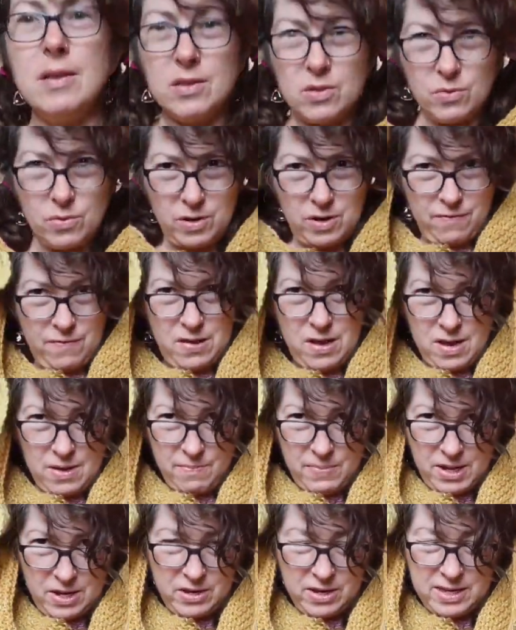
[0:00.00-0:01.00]
sort of a,
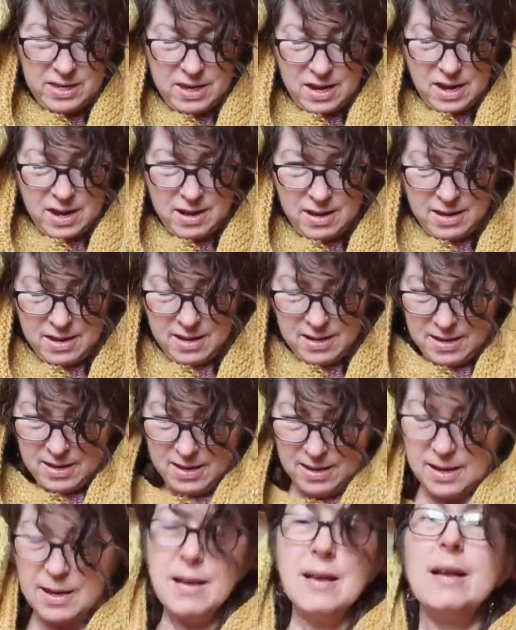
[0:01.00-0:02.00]
because
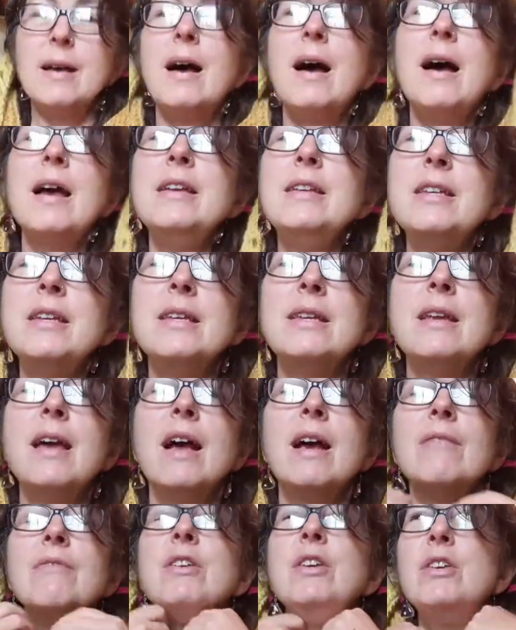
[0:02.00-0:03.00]
I didn't
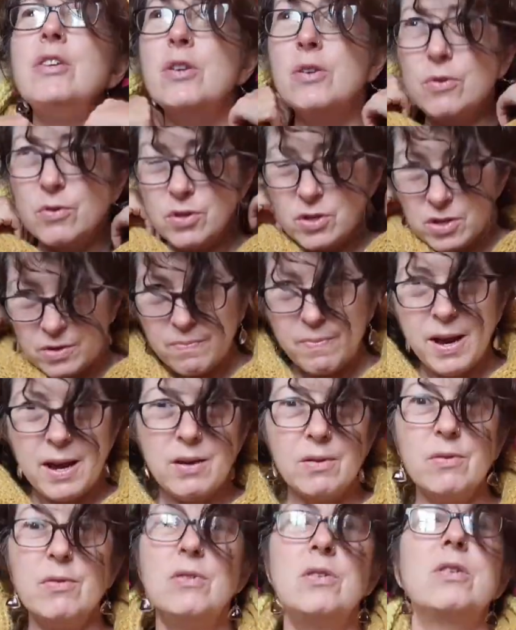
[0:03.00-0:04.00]
have a huge
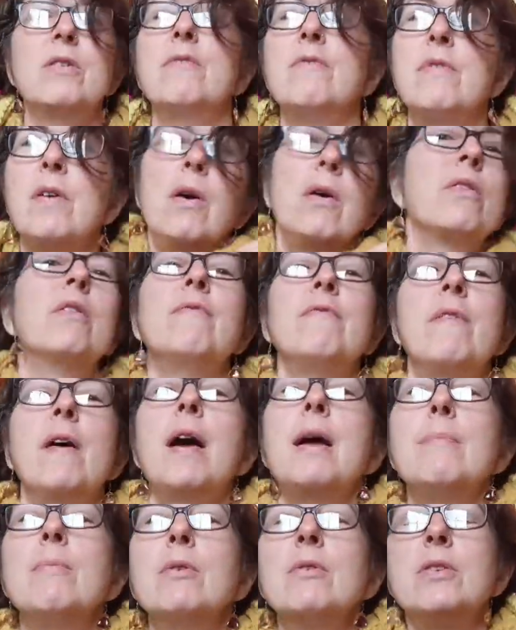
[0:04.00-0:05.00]
amount of all the
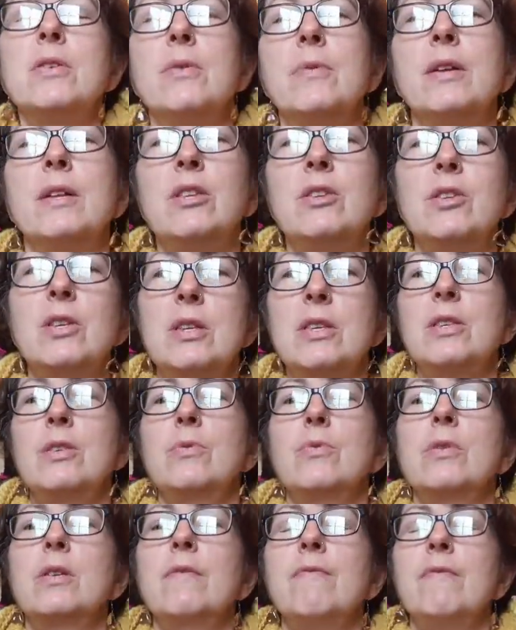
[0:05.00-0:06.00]
fiber, so it's just
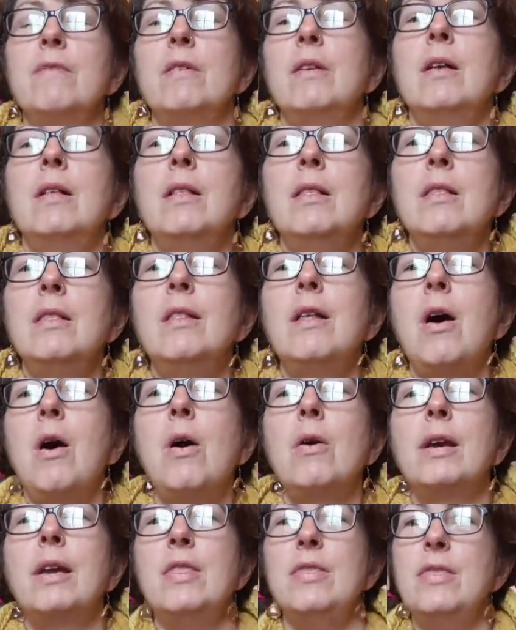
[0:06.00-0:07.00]
sort of
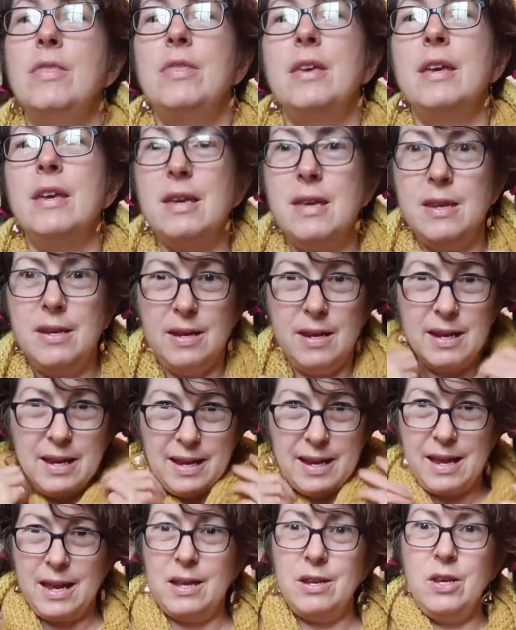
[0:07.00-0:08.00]
long and thin. And
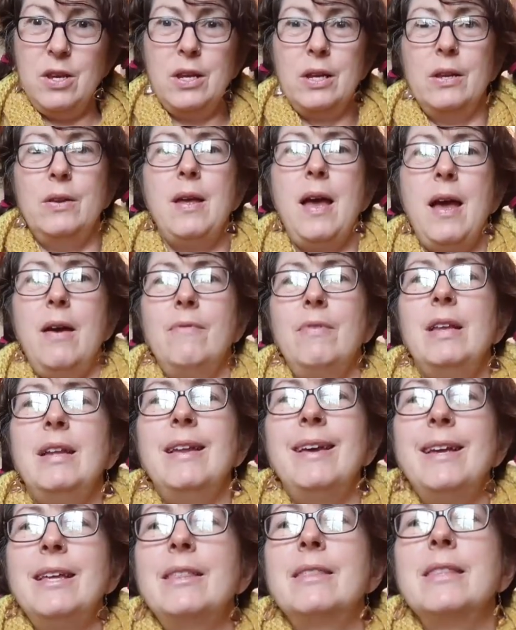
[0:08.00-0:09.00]
again, you can have it
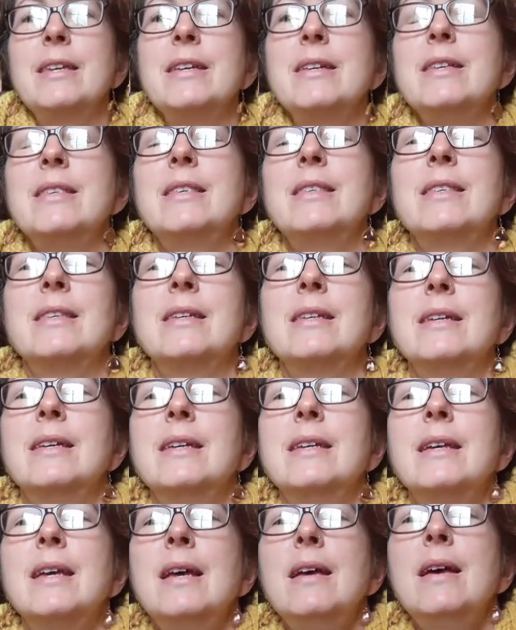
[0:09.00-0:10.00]
like this.
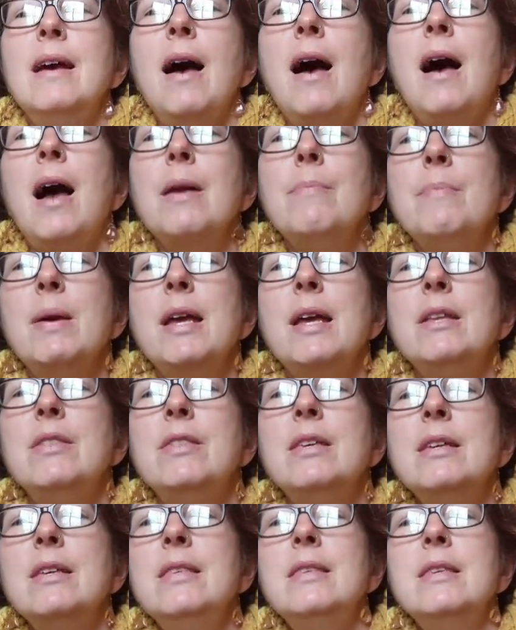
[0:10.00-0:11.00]
I
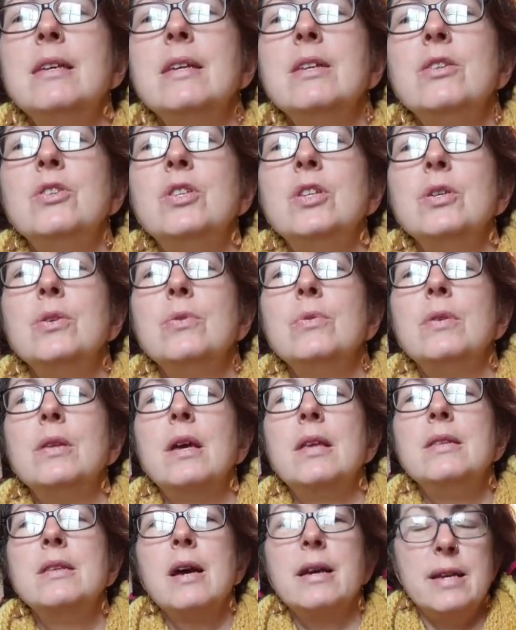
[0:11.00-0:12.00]
made this into
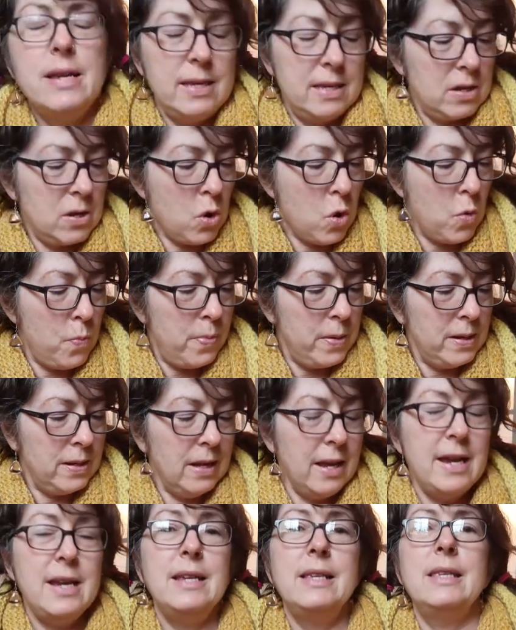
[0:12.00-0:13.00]
a nice
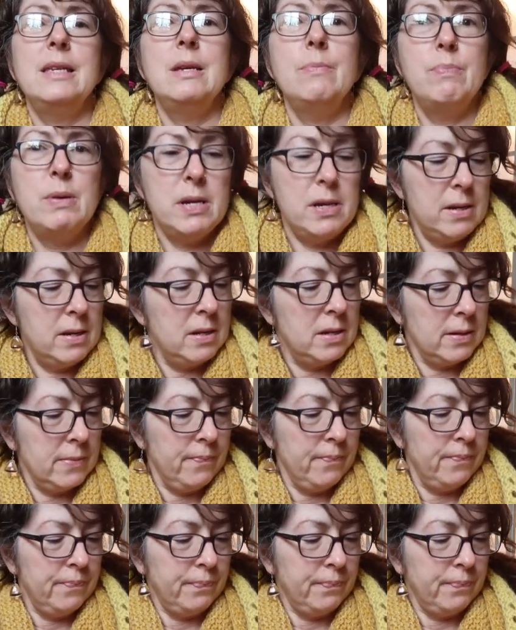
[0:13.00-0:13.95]
open lacy bit